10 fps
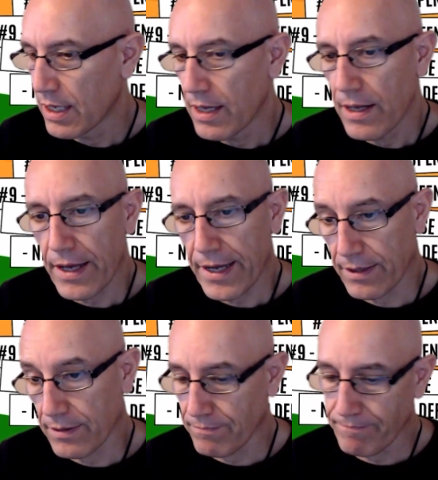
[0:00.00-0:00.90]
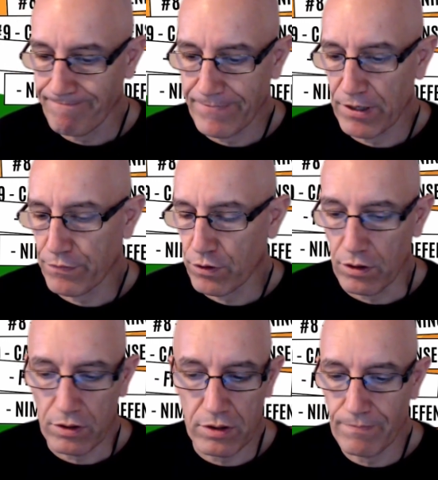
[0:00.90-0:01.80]
And of
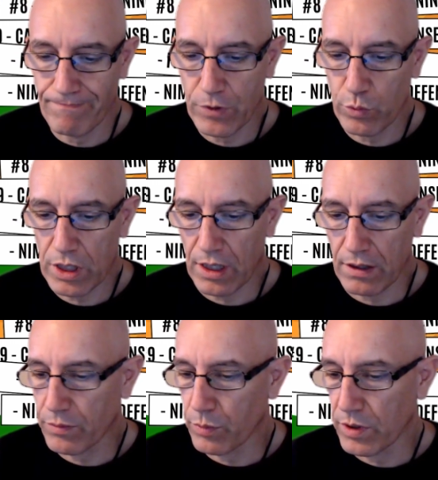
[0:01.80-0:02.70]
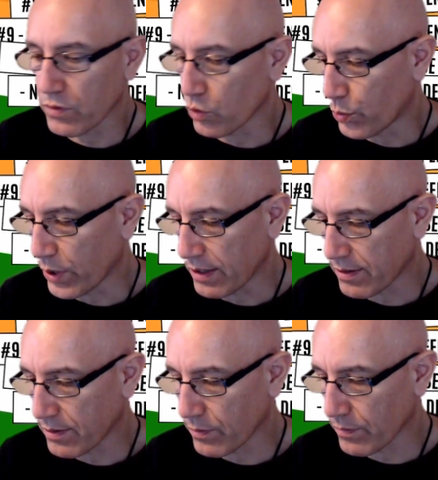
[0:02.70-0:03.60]
course we can't be
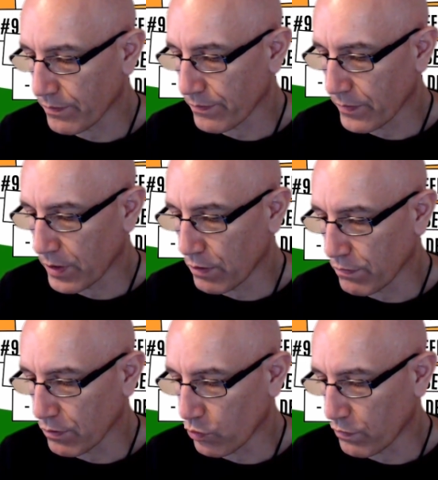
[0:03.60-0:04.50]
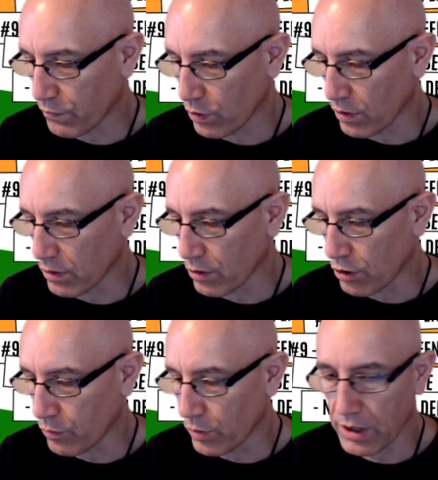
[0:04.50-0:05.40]
surprised, even if we
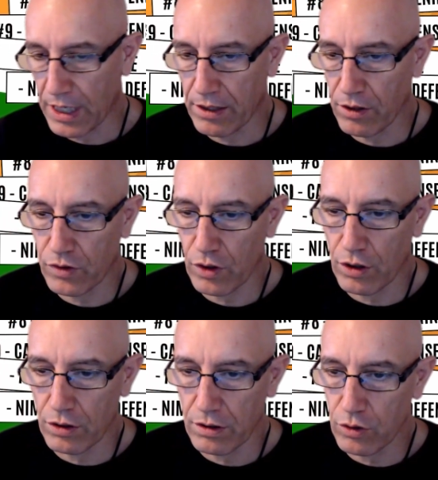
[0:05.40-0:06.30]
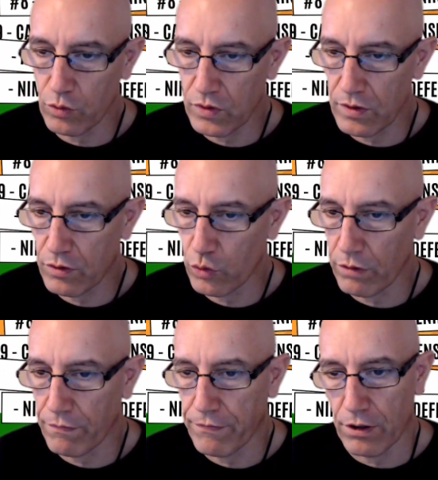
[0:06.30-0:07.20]
normally Arias only use the
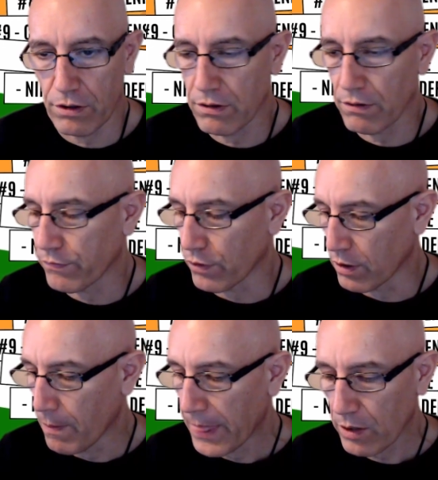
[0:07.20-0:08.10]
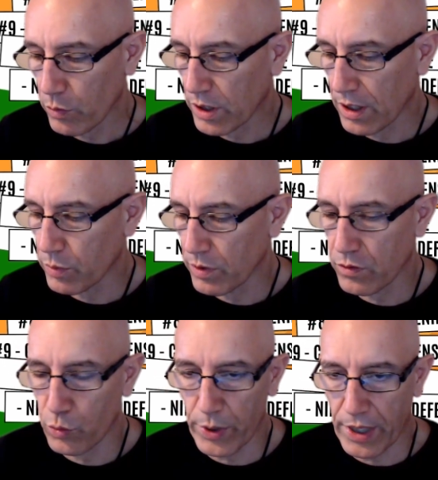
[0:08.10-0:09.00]
2e4 d4, we can't be
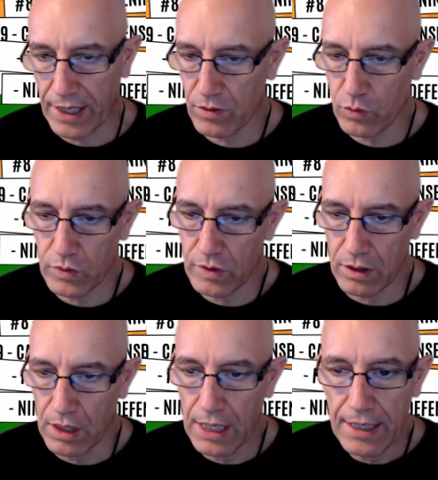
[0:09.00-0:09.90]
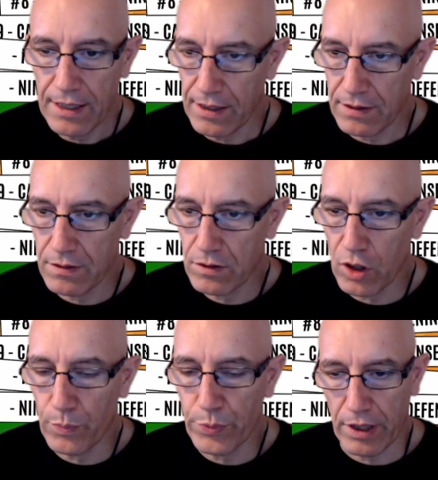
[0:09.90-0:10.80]
surprised to see at the
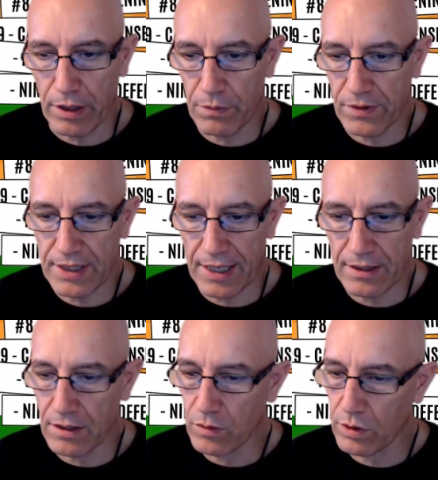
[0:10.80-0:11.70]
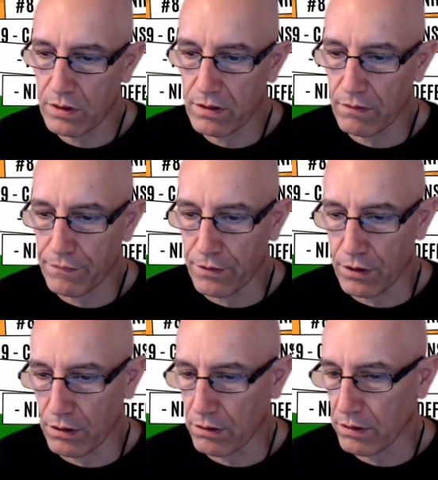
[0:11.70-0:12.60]
top level starting with c4
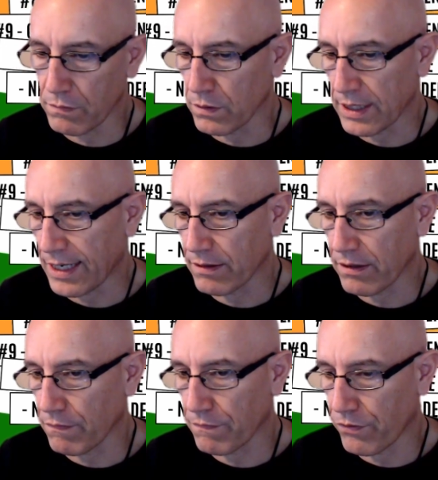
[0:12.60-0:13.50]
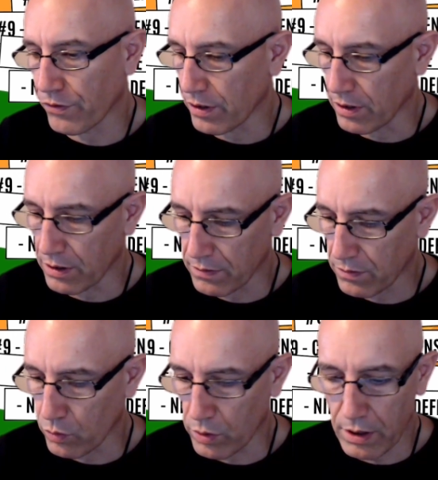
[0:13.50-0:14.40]
or even knight f3 and
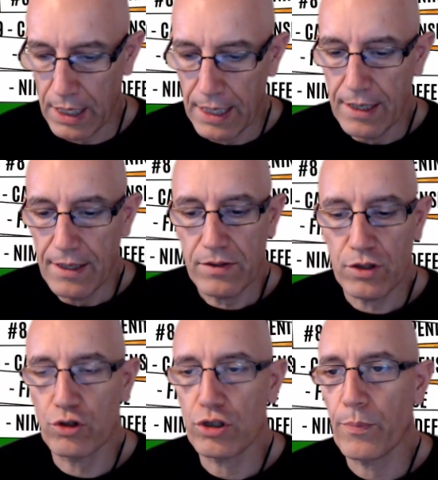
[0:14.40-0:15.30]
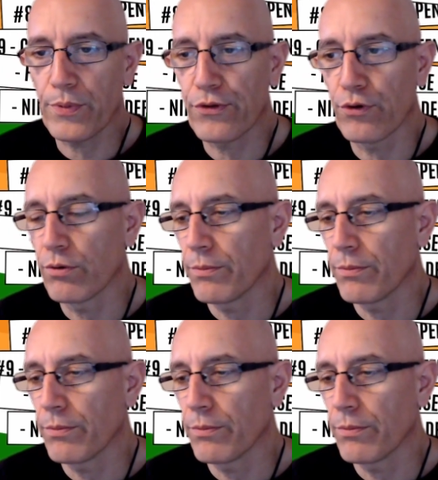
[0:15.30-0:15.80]
so on. So top two,